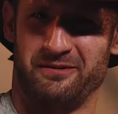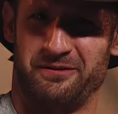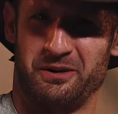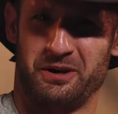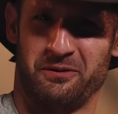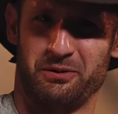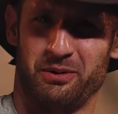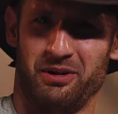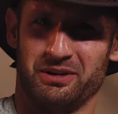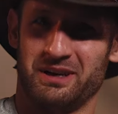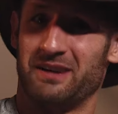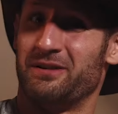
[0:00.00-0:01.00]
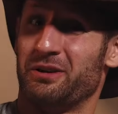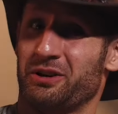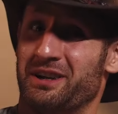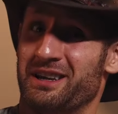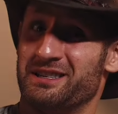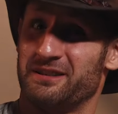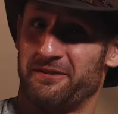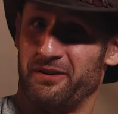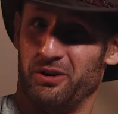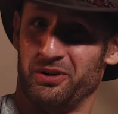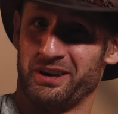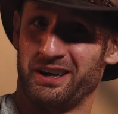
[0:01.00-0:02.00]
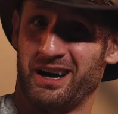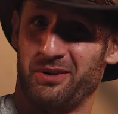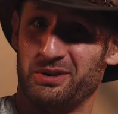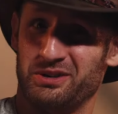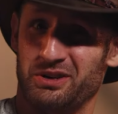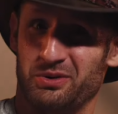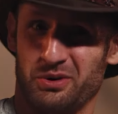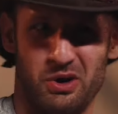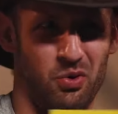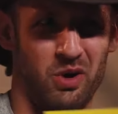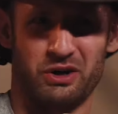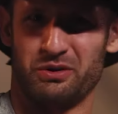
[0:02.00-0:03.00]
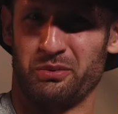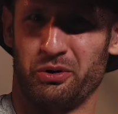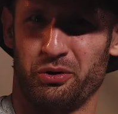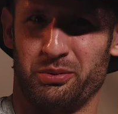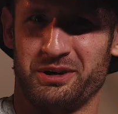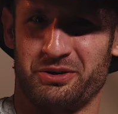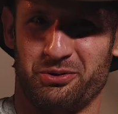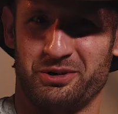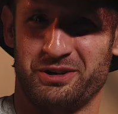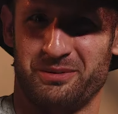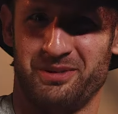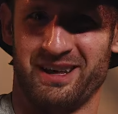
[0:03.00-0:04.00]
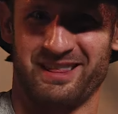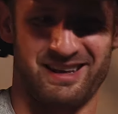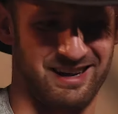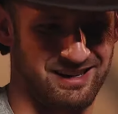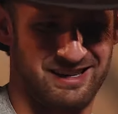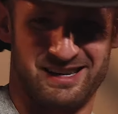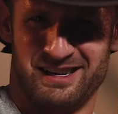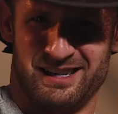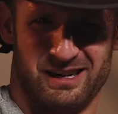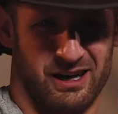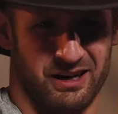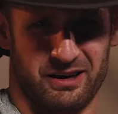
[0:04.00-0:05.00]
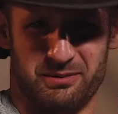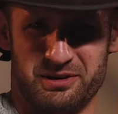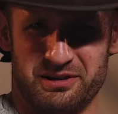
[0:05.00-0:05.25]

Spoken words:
and feel comfortable in giving your kids the phone like you always do and go watch a murder mystery or something like that. I'll get them to